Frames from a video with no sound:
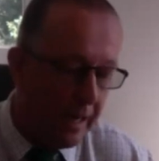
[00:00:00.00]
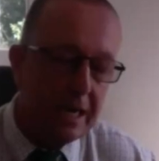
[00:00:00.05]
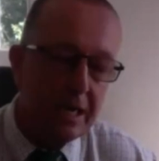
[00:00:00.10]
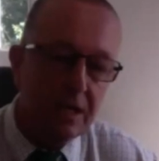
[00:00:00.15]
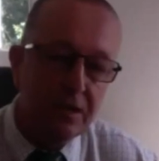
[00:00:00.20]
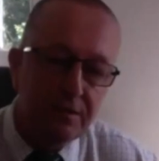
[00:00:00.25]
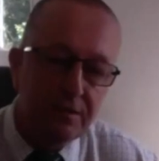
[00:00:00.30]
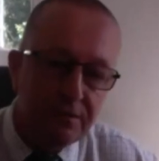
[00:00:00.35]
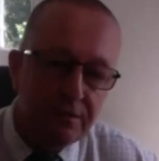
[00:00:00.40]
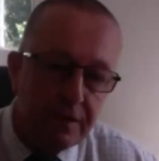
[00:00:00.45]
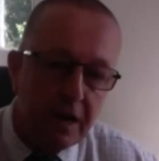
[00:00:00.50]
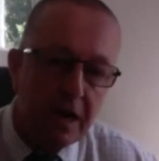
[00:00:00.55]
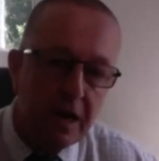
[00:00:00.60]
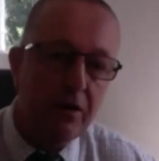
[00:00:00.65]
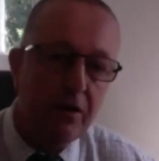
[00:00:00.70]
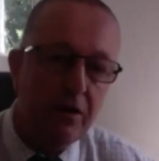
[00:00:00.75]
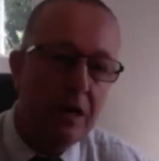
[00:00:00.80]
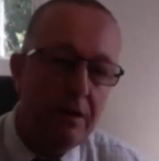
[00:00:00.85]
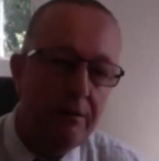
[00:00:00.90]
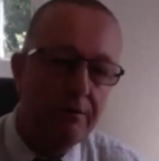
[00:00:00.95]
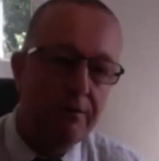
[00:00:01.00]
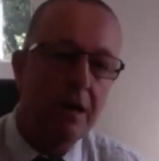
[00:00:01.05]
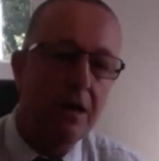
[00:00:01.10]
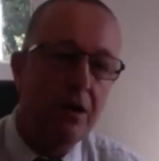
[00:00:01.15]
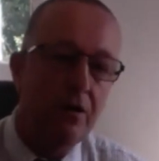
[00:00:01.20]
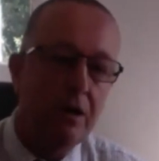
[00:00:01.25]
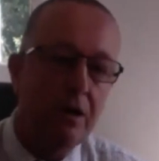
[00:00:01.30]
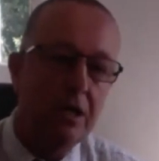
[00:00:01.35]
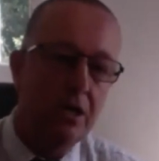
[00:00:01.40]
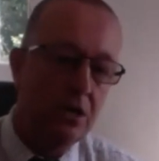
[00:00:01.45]
he's very,
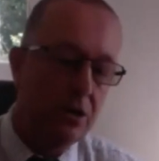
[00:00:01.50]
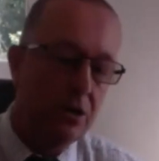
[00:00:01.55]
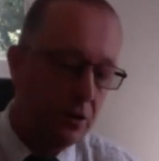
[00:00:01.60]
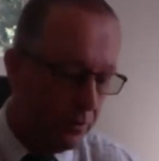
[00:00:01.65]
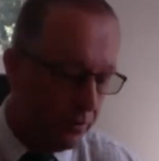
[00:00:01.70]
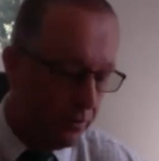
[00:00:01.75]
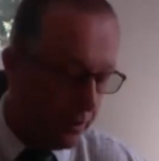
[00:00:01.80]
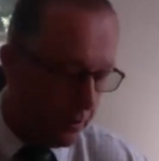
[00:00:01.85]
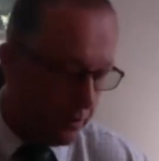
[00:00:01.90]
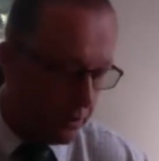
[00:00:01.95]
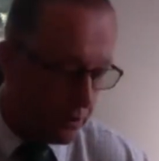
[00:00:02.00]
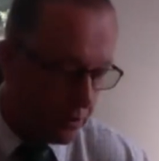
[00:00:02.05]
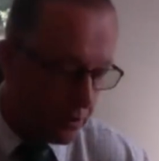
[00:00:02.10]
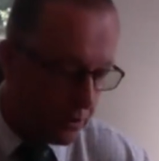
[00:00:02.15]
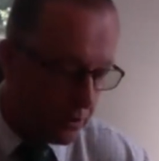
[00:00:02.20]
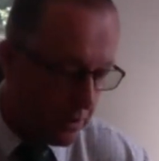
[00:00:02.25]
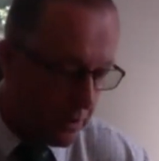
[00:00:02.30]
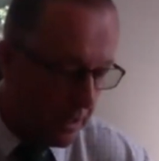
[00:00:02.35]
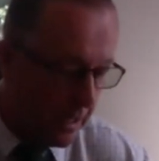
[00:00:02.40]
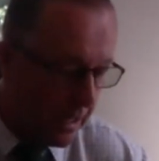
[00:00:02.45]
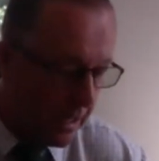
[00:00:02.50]
very curious.